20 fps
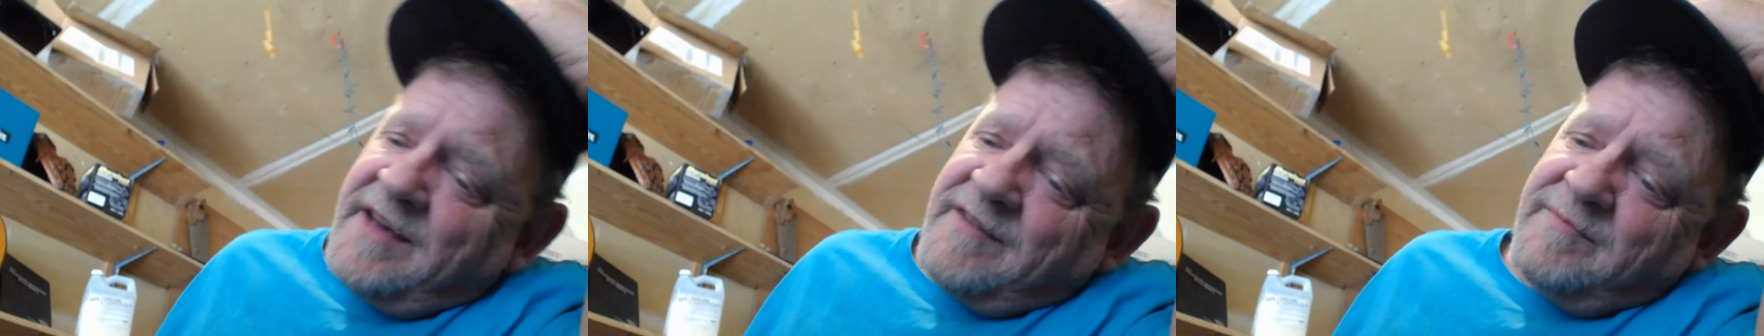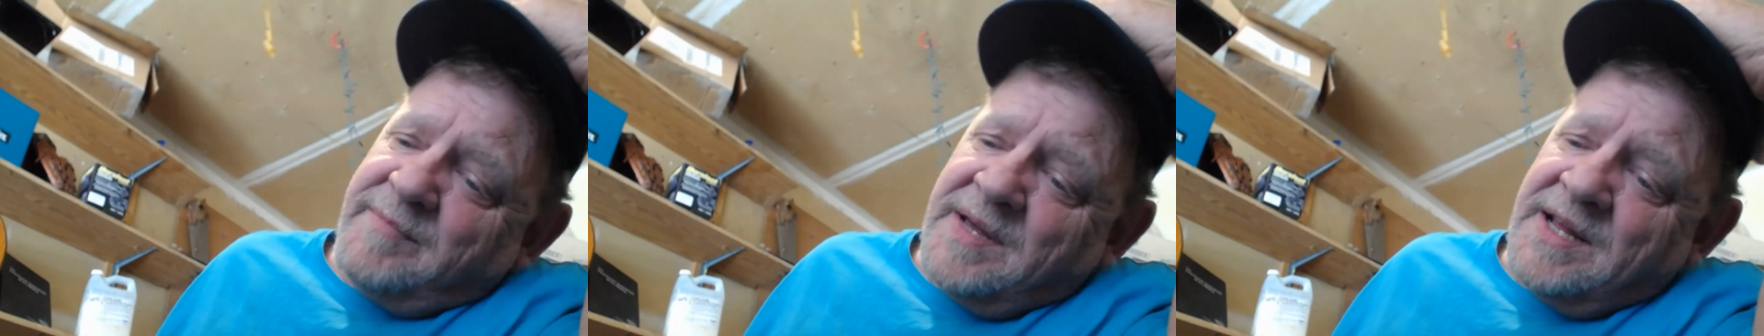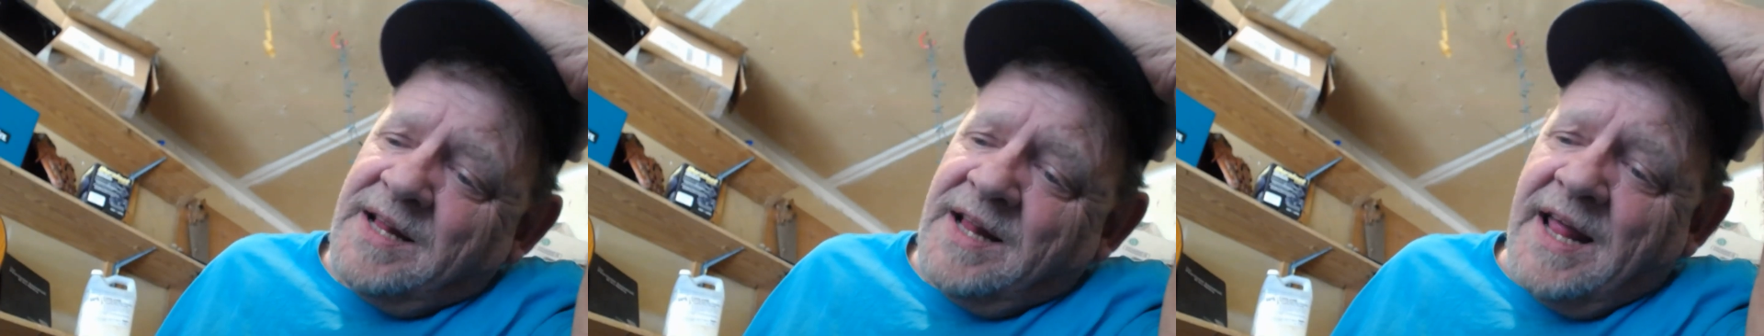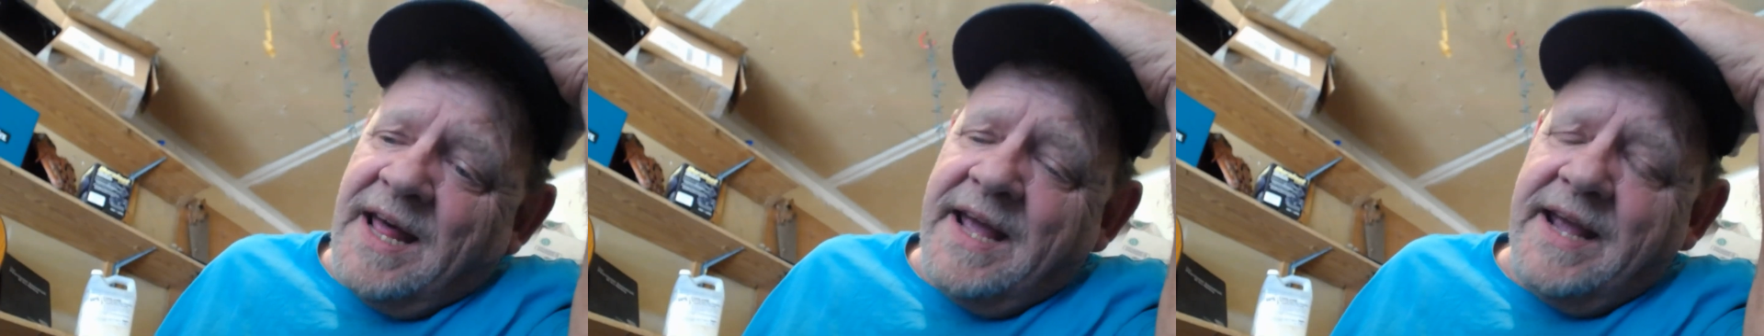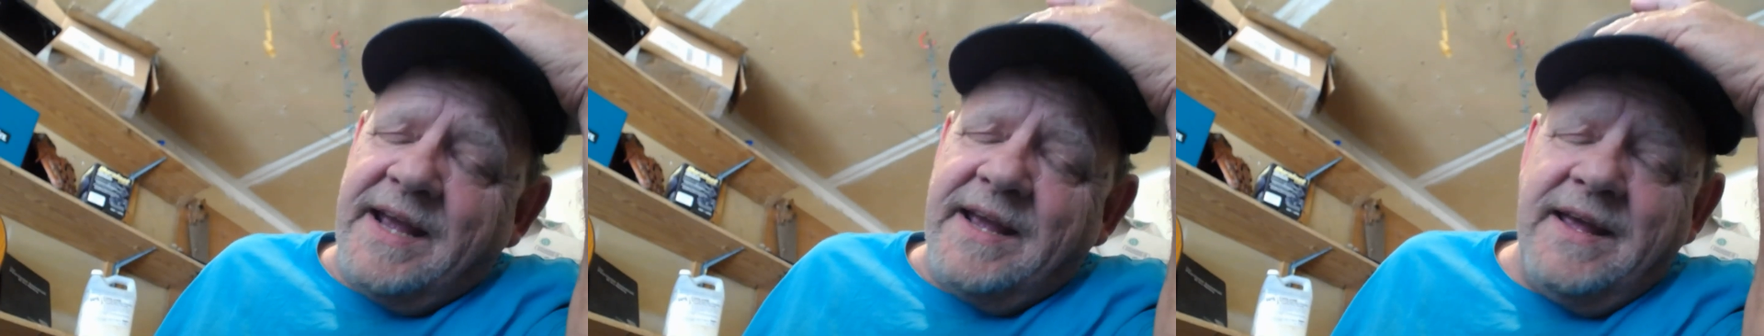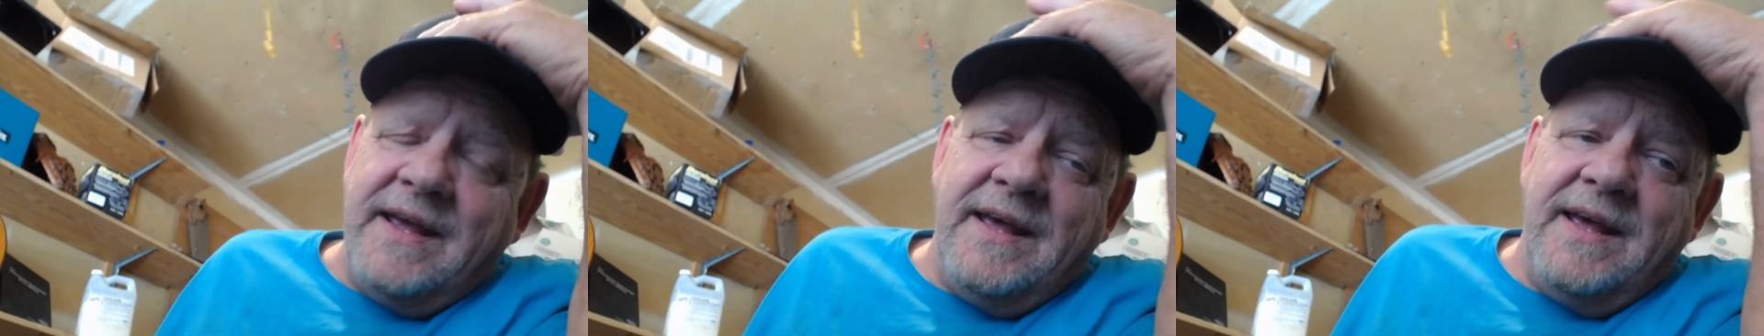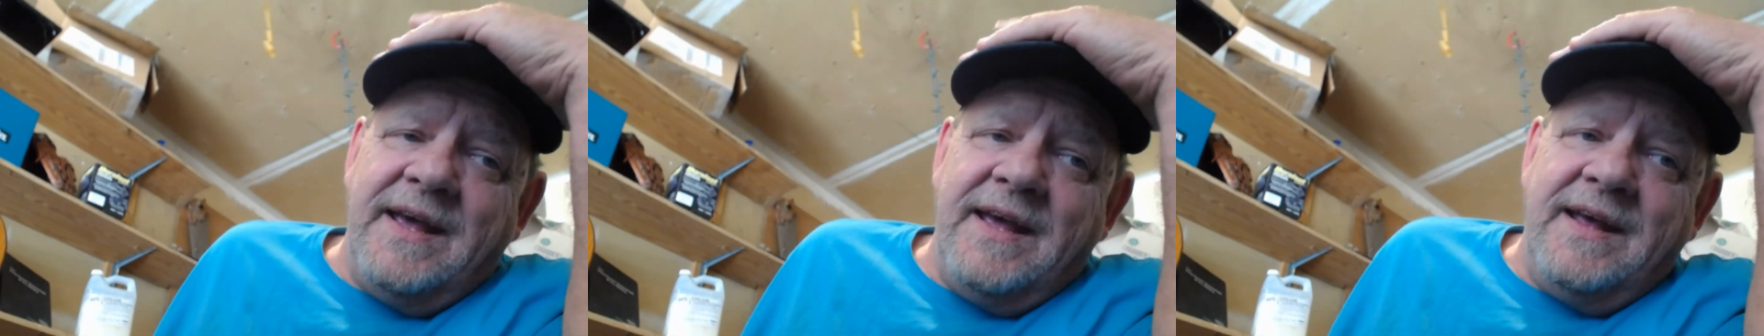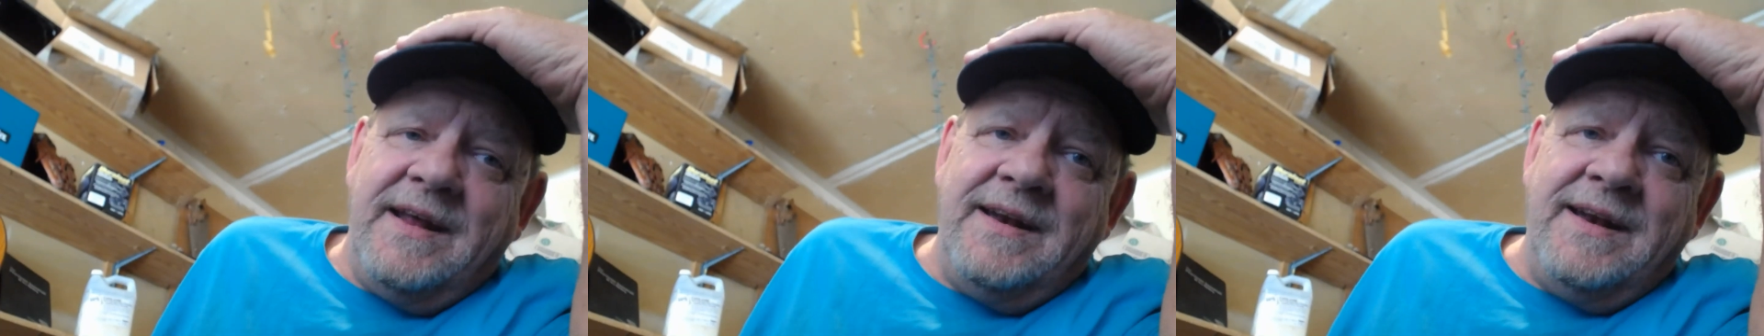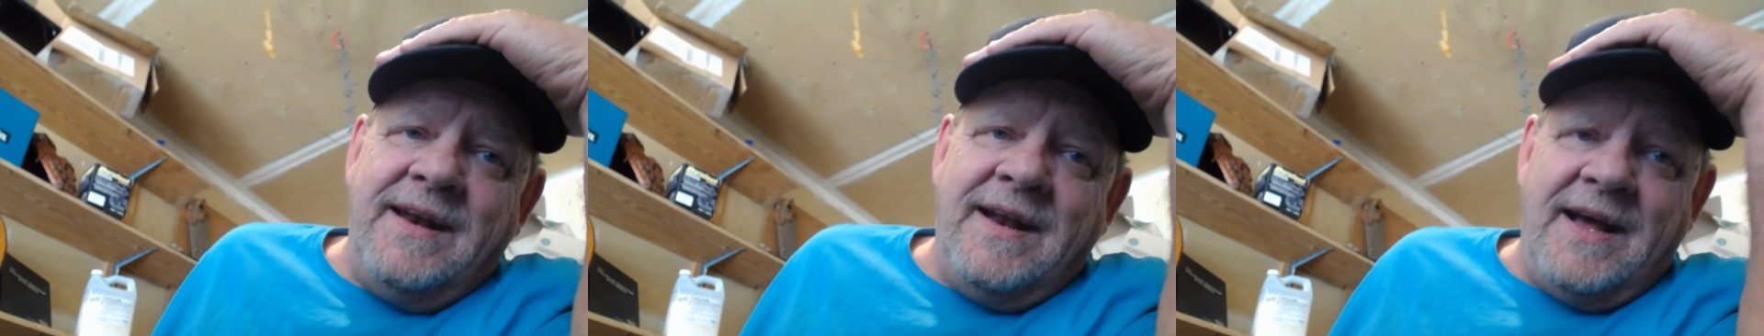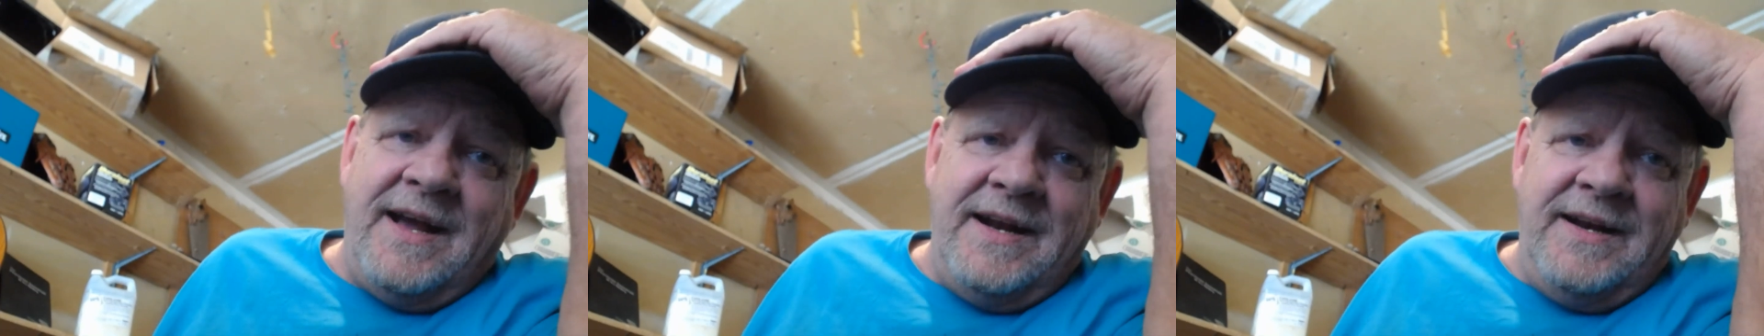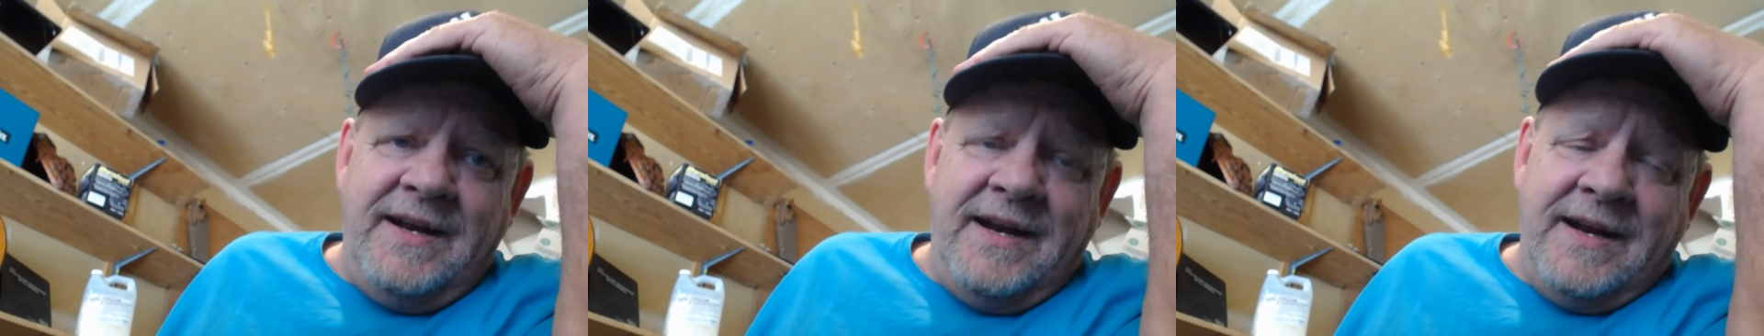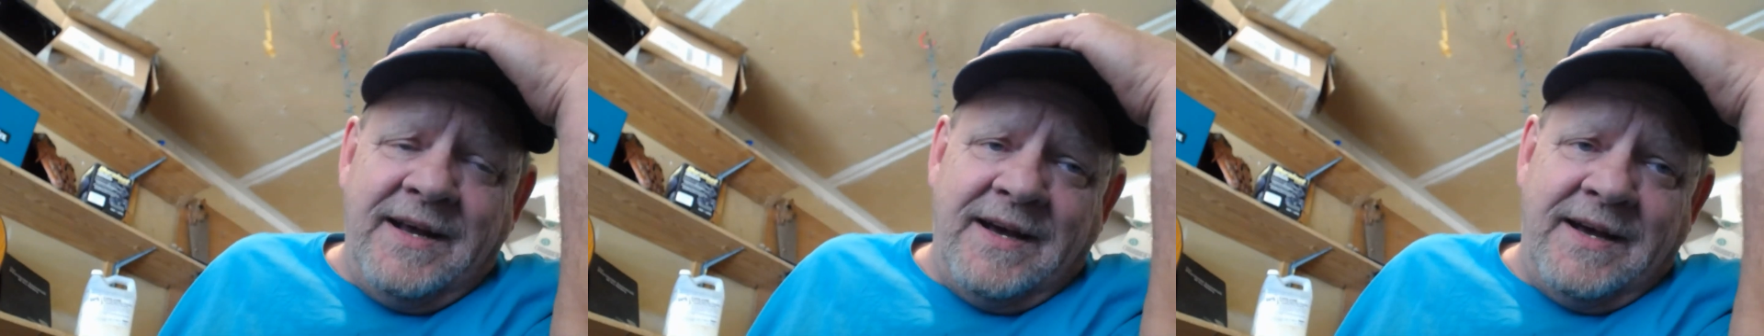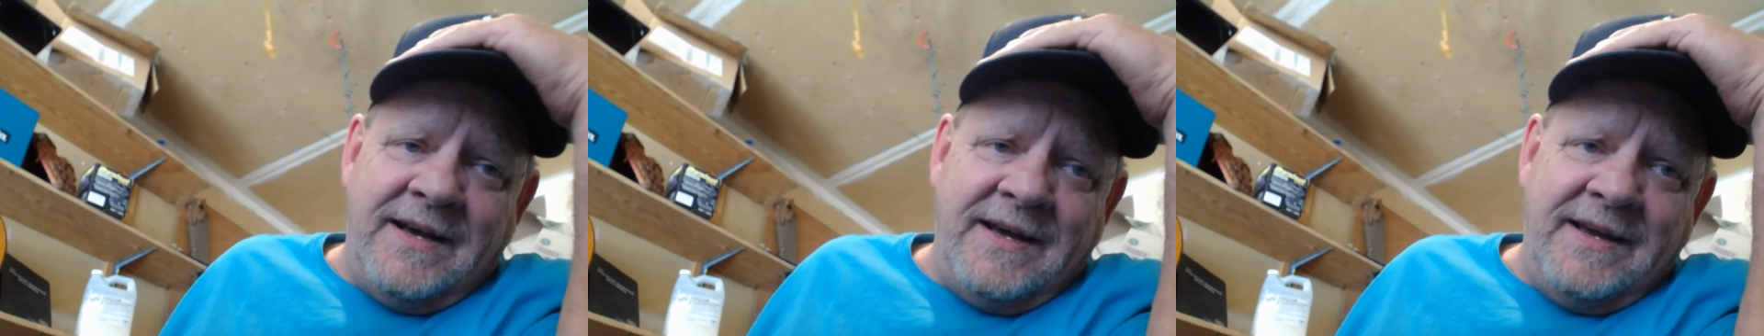have been like
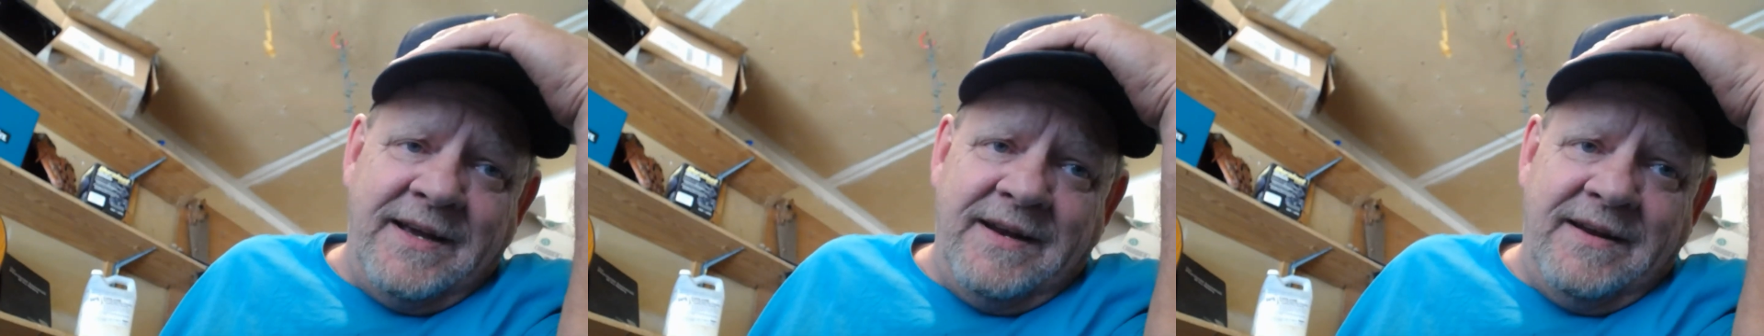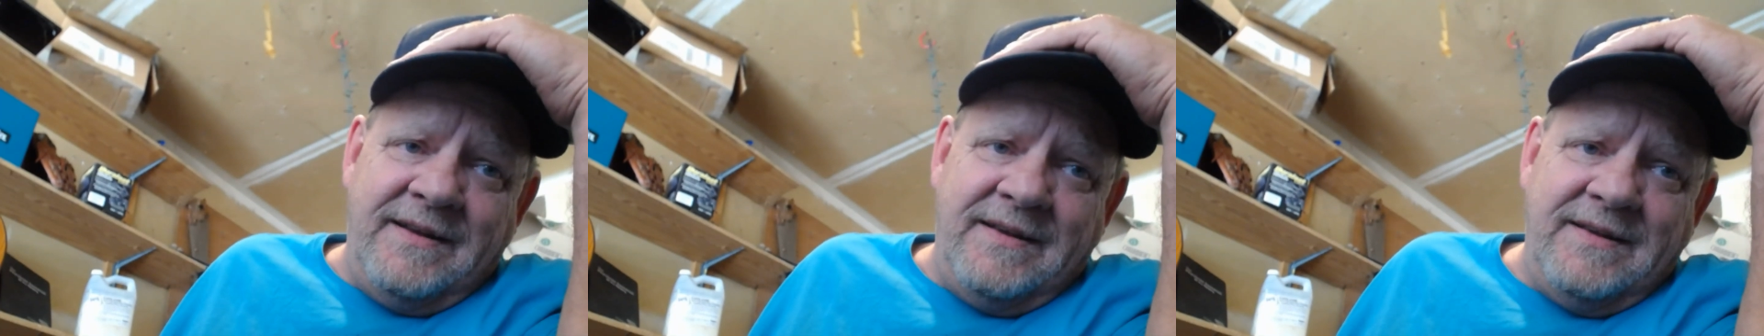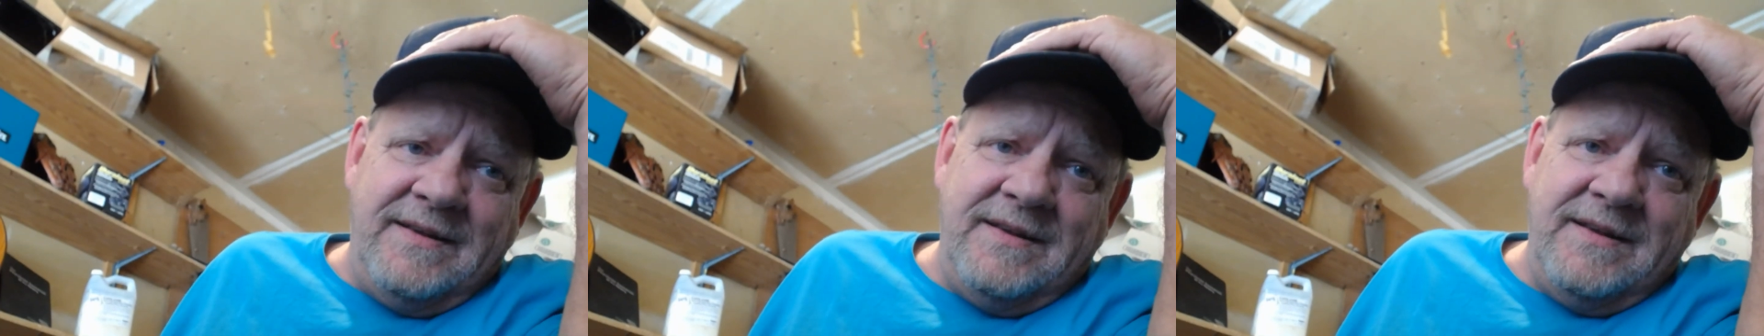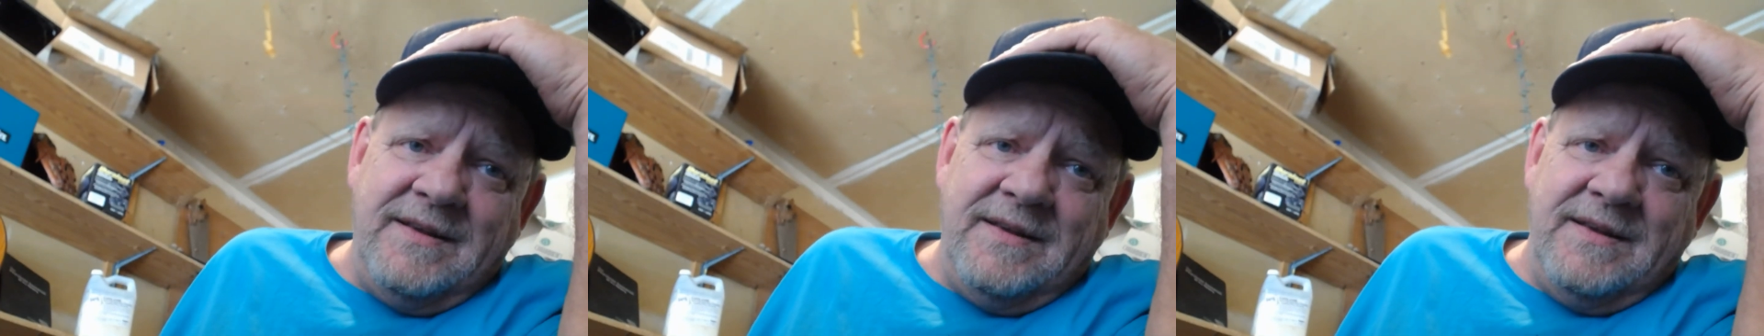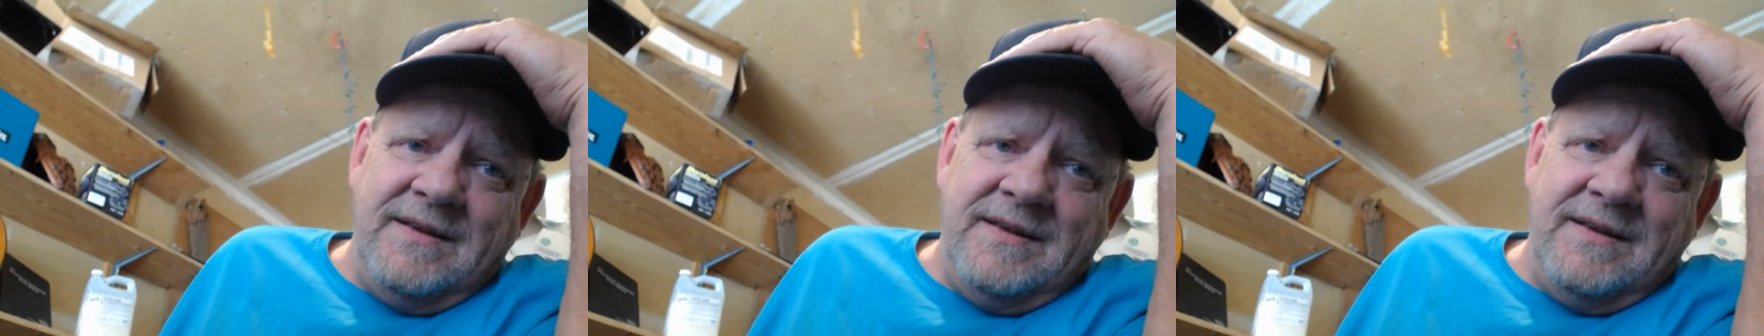99,